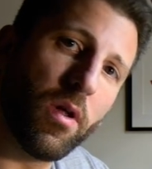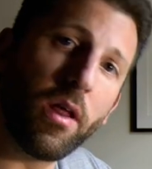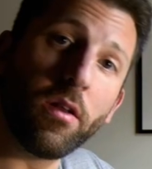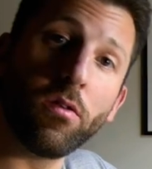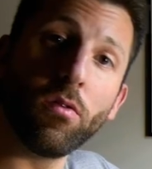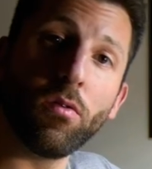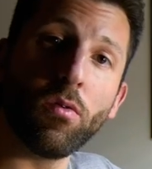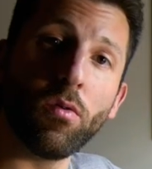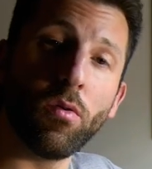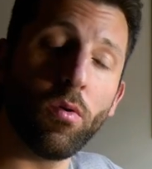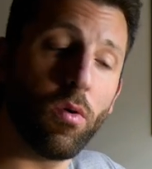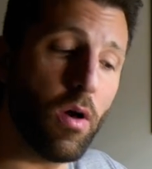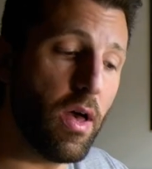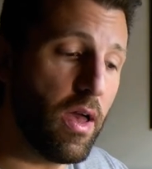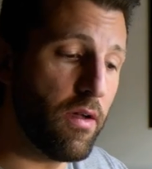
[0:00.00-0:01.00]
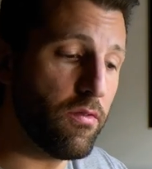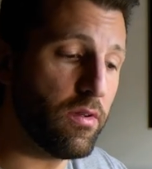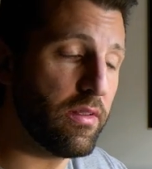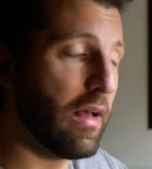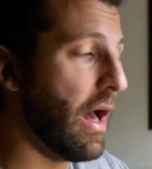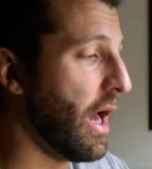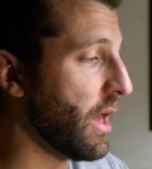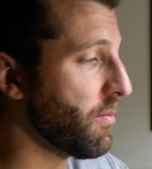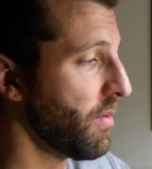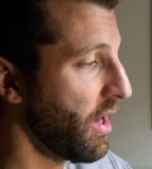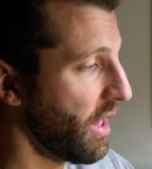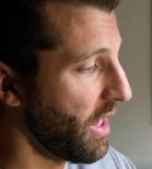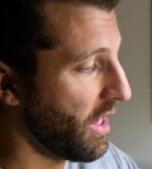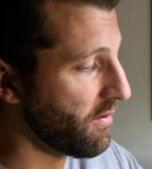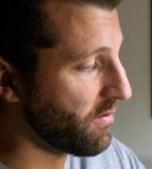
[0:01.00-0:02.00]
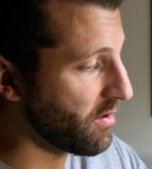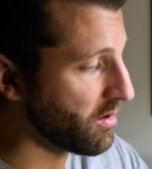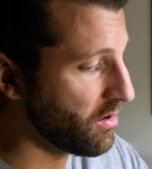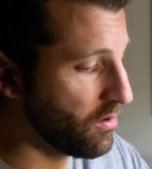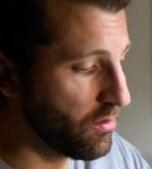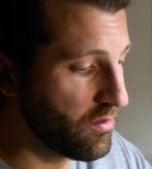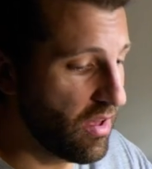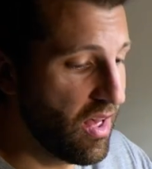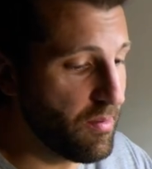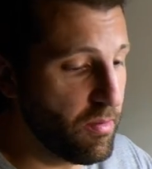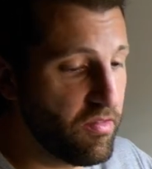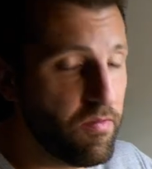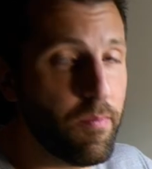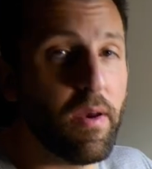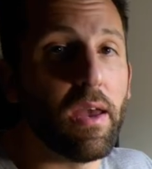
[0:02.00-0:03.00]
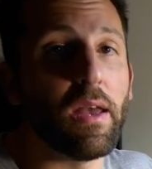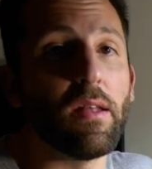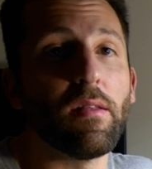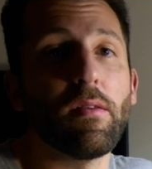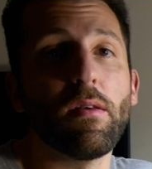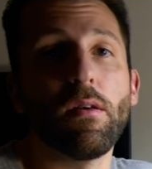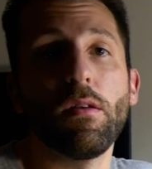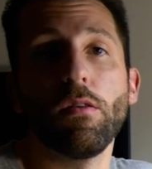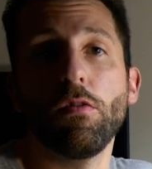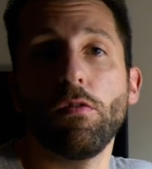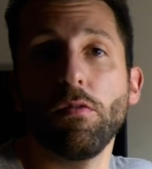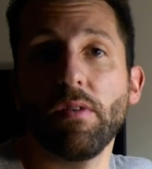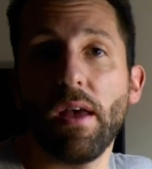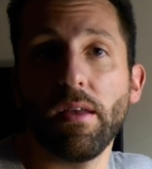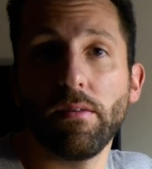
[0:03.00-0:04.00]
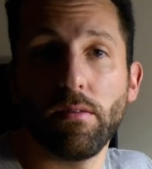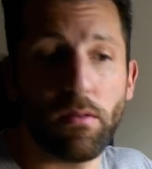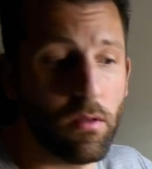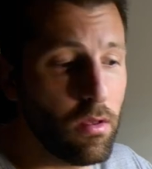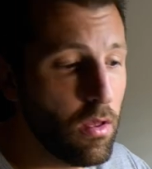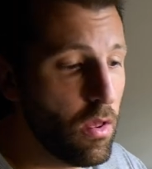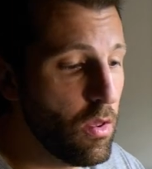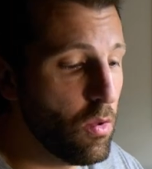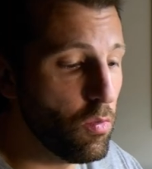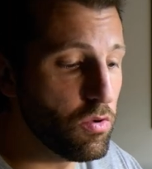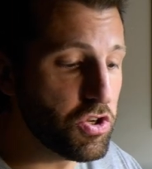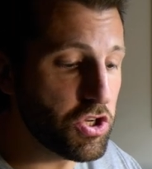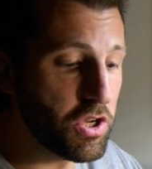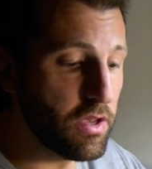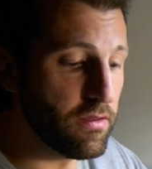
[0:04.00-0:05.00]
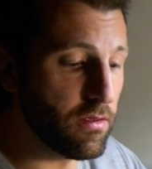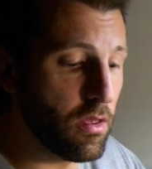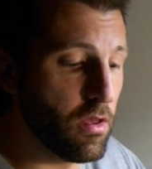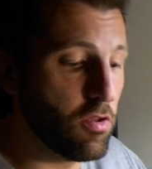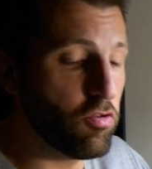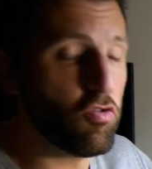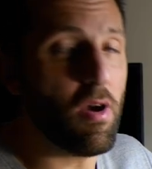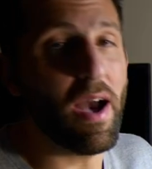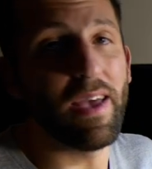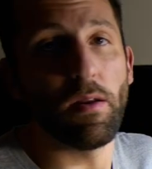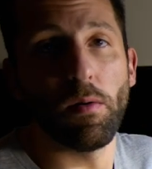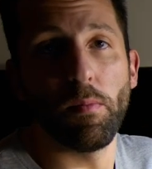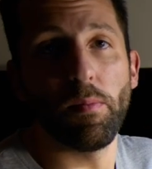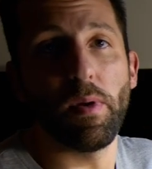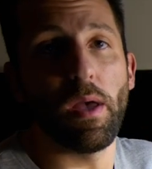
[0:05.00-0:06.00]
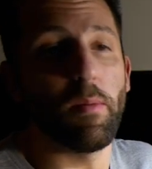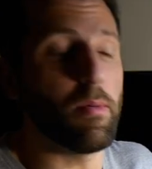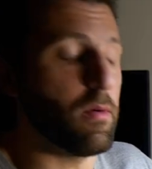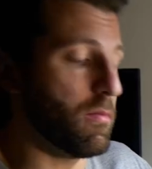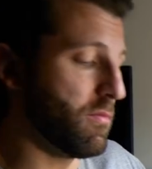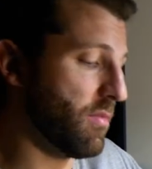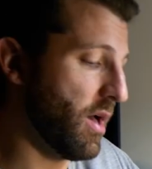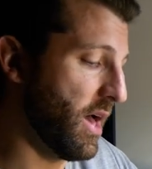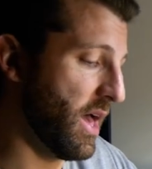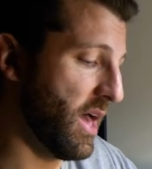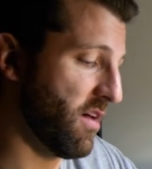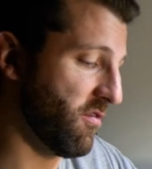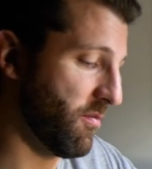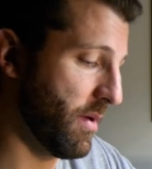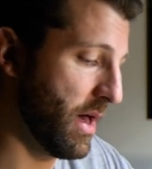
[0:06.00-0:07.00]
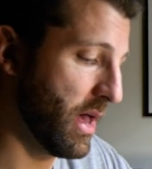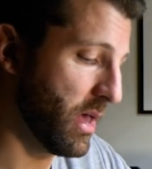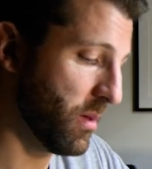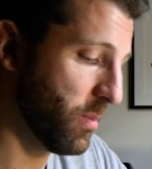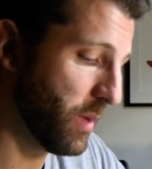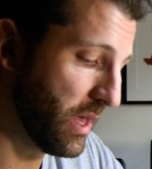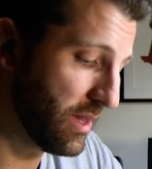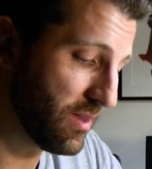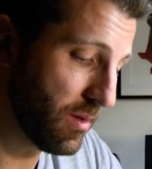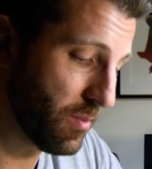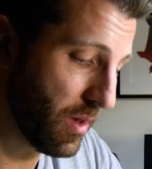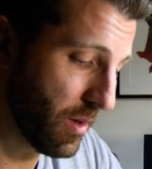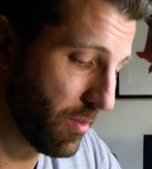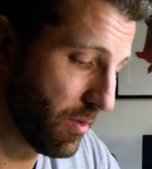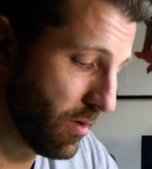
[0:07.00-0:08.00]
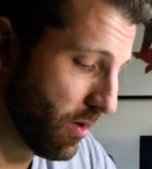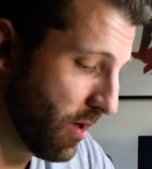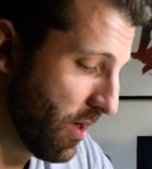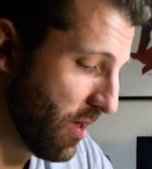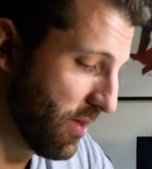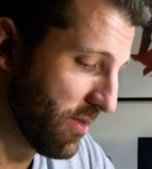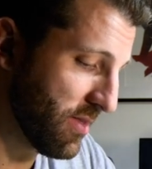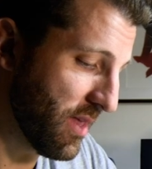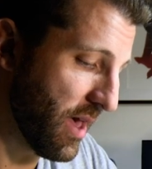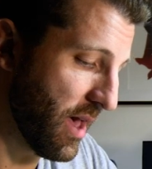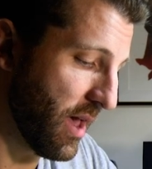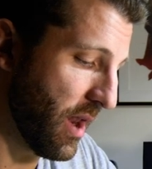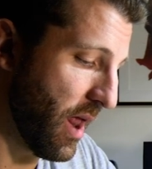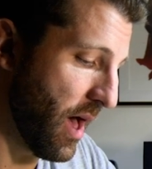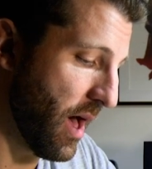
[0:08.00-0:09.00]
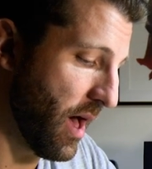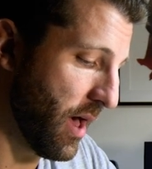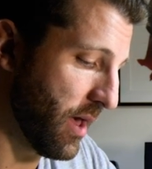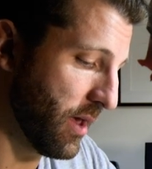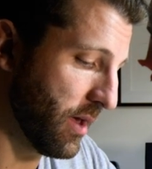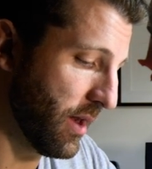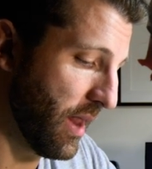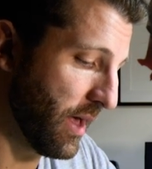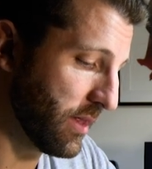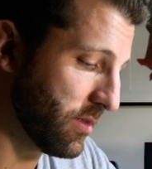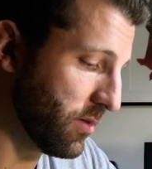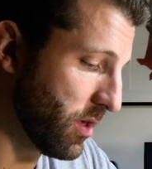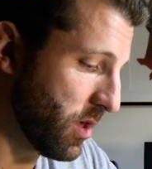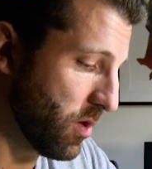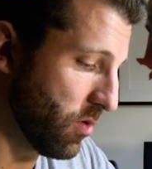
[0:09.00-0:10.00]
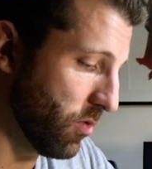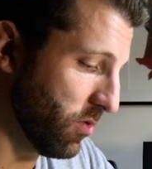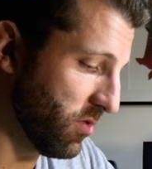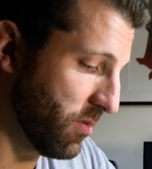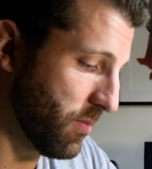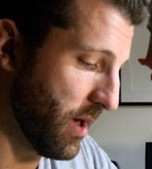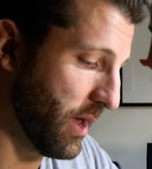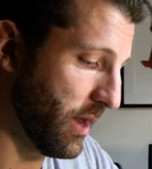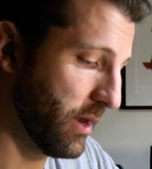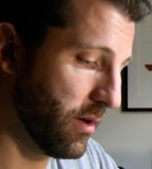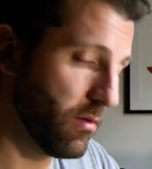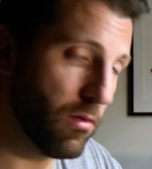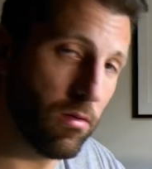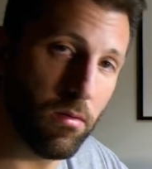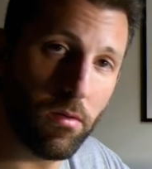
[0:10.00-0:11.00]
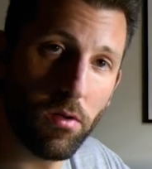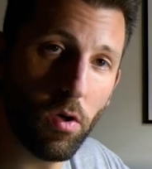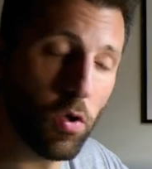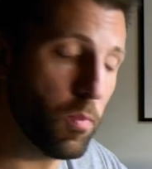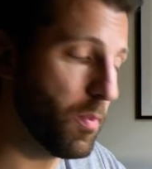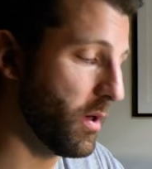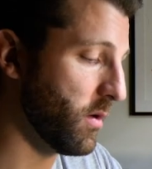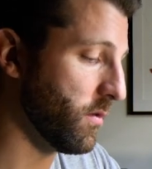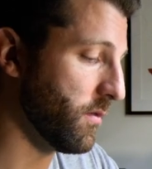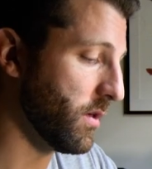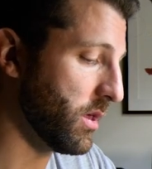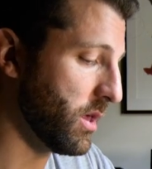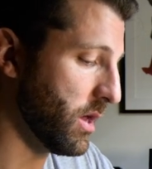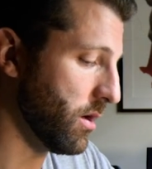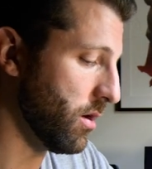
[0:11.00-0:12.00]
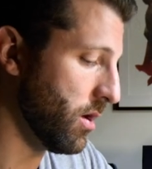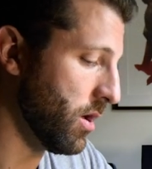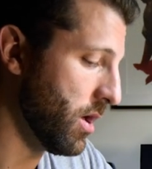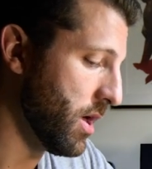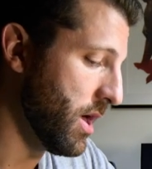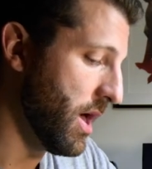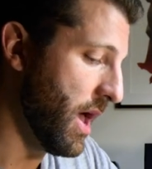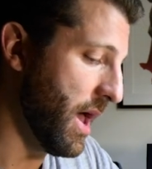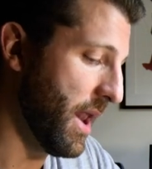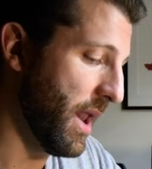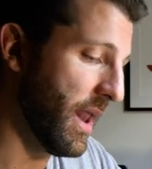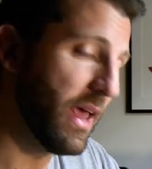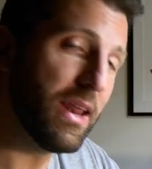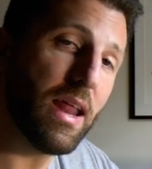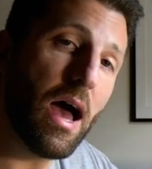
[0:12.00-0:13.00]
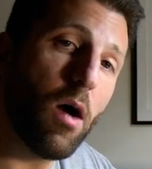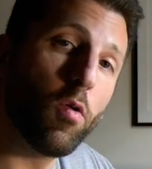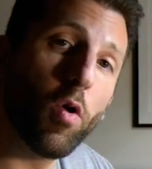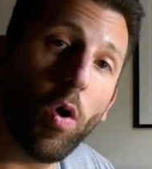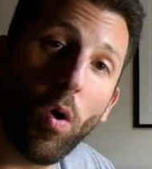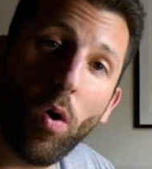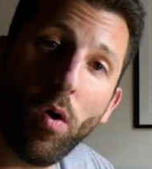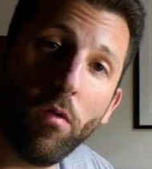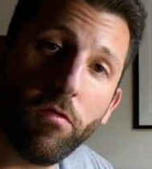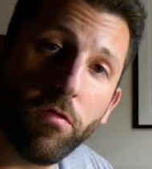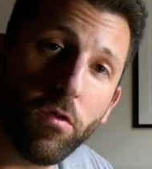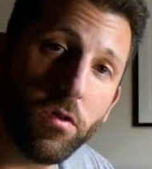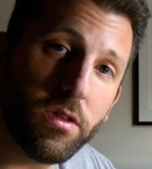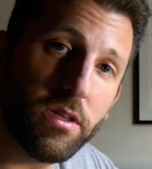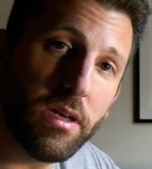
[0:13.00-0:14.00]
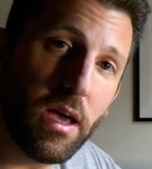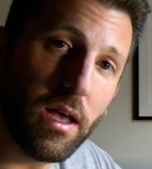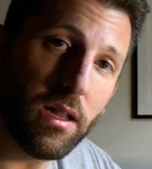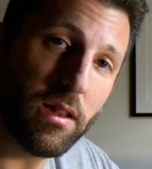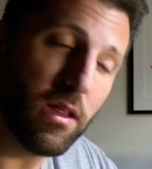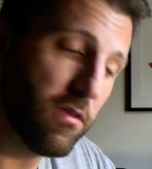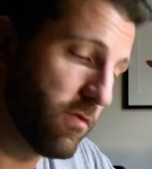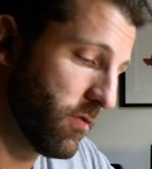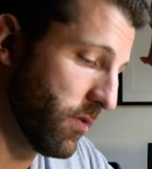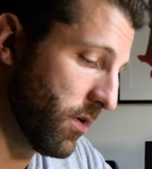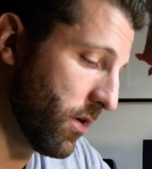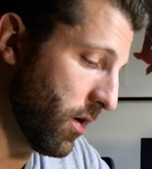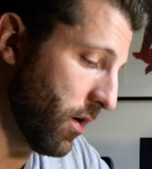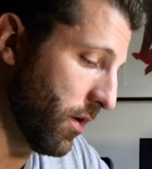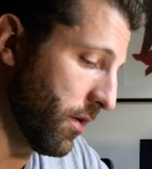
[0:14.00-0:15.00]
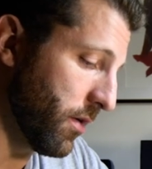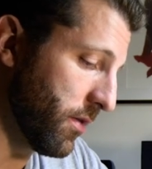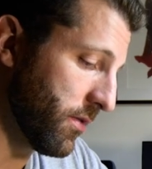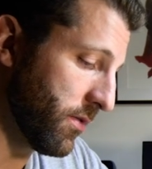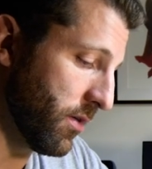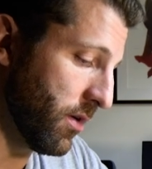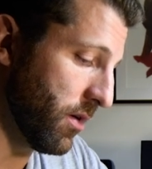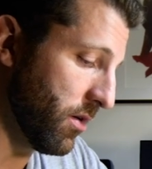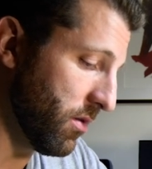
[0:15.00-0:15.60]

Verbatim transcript: what I do every time I have a new type of paint to test, which is try it on paper. I have my painting paper that I like to use, my little notepad over here, and I lay down all 48 different colors,